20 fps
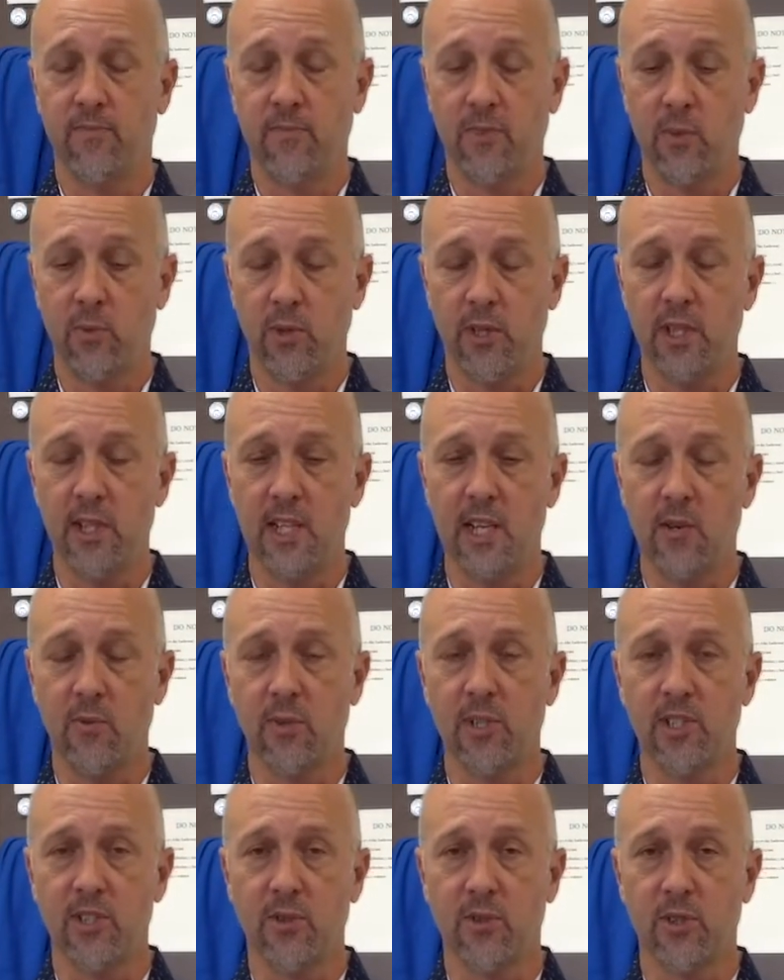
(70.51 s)
Within that
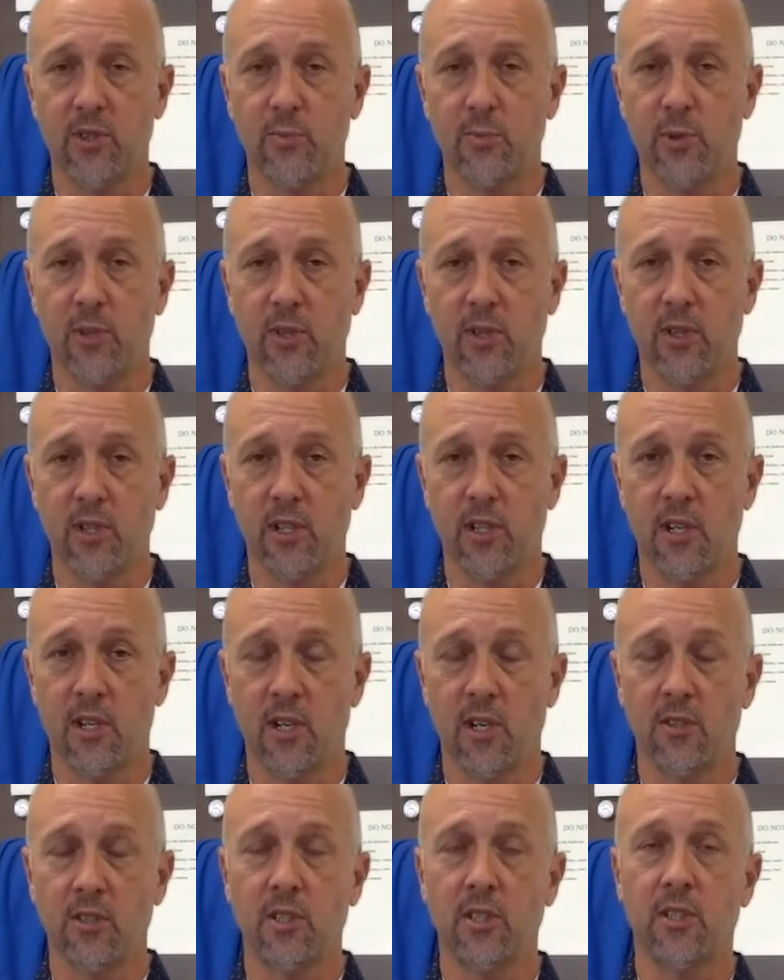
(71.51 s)
resource book, there
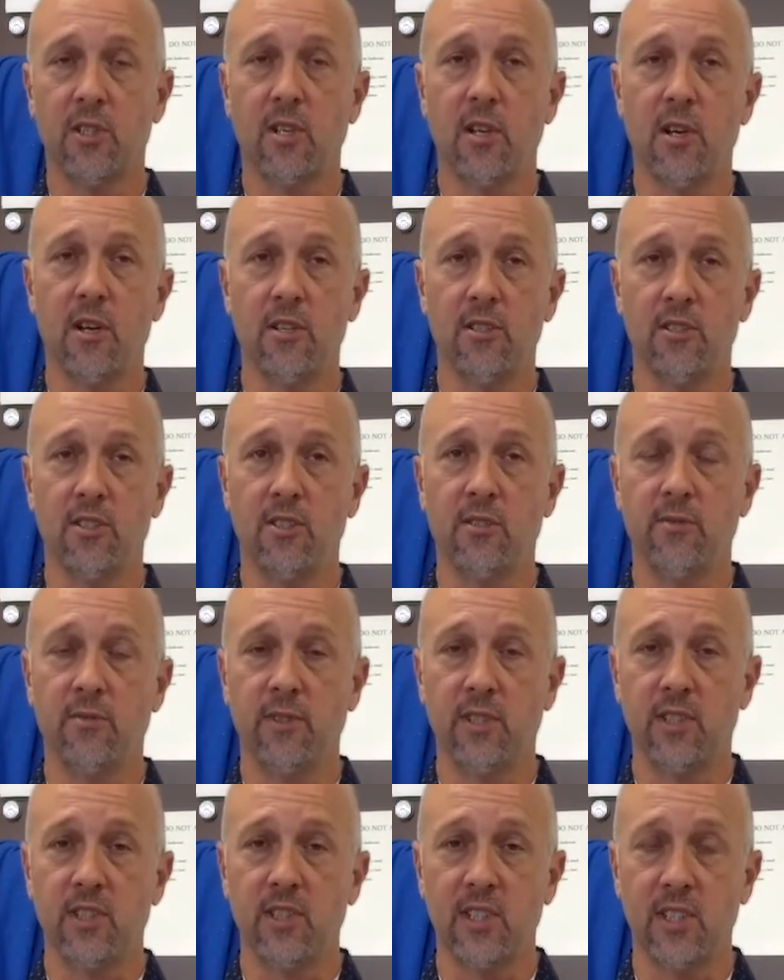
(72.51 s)
are tons of
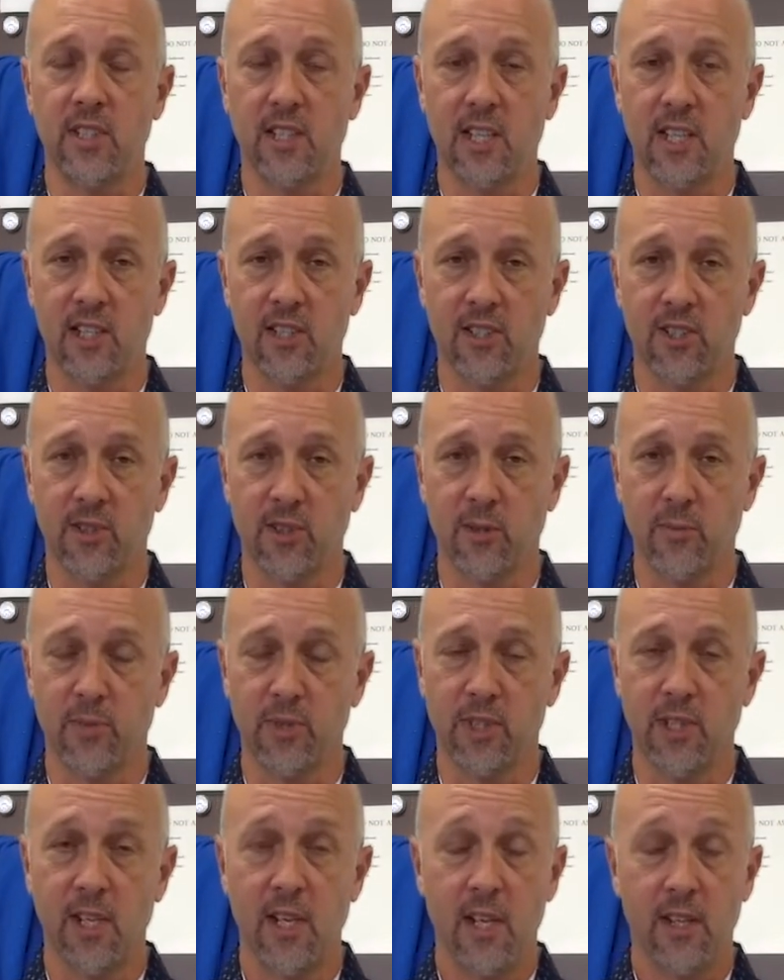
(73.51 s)
listening excerpts
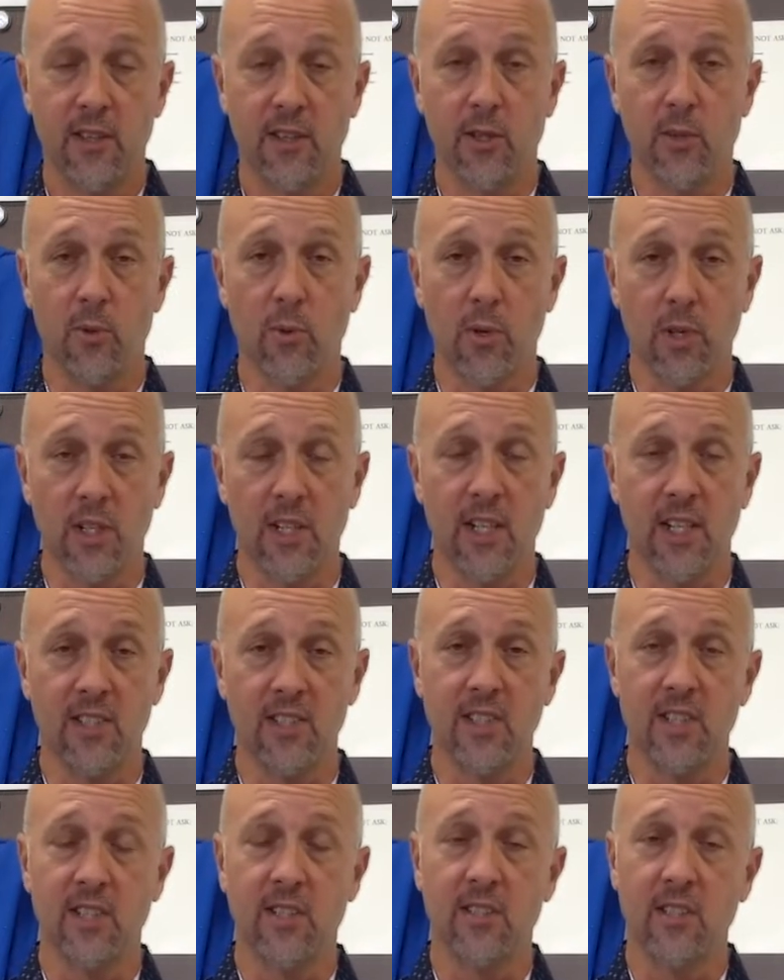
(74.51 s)
that are organized
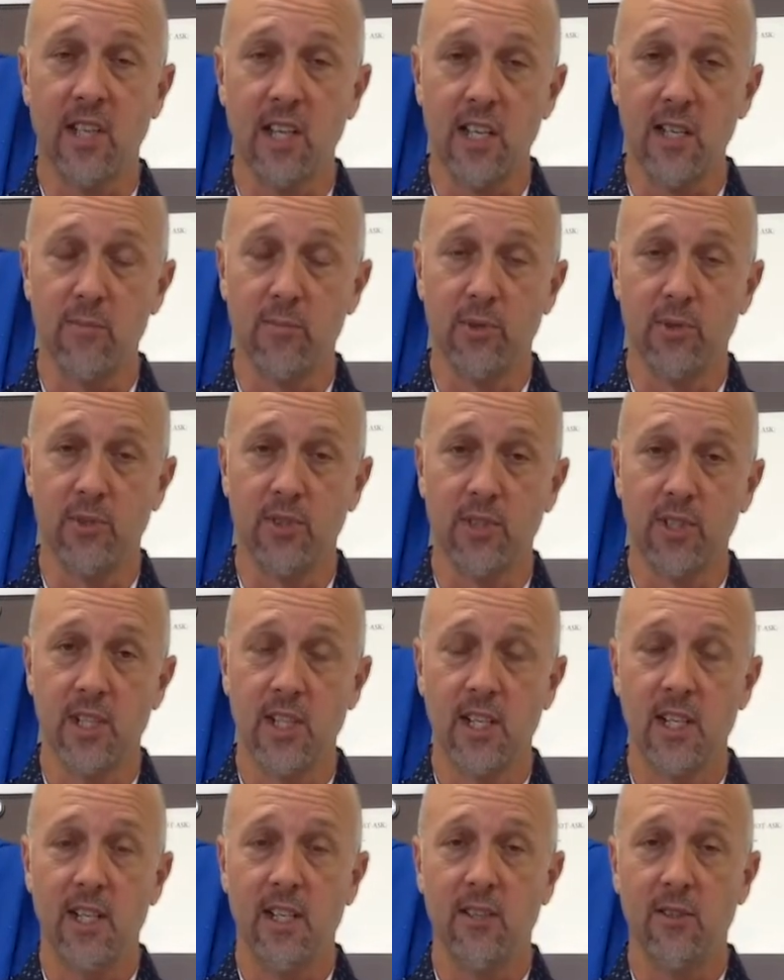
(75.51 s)
into tables,
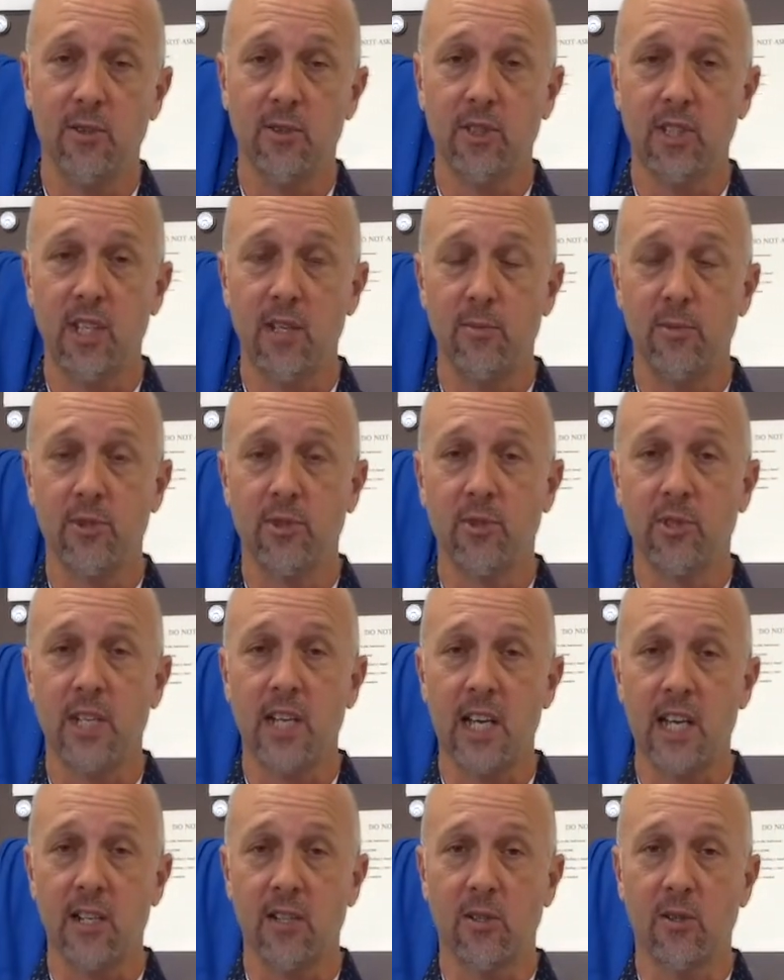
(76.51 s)
and those tables are
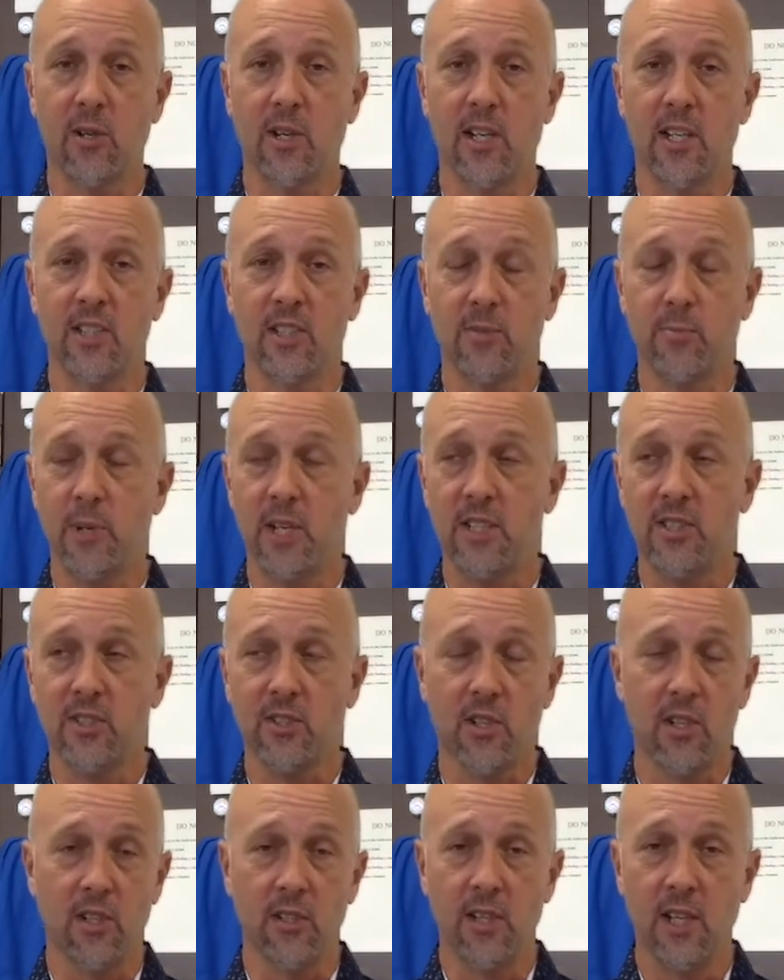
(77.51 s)
categorized based
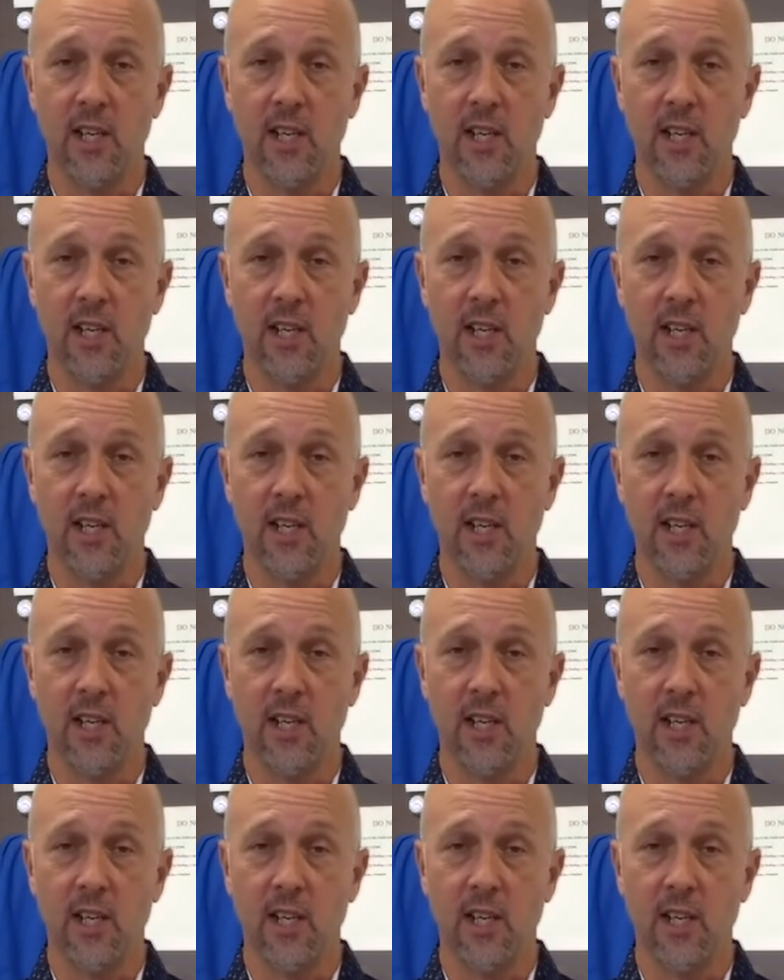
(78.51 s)
on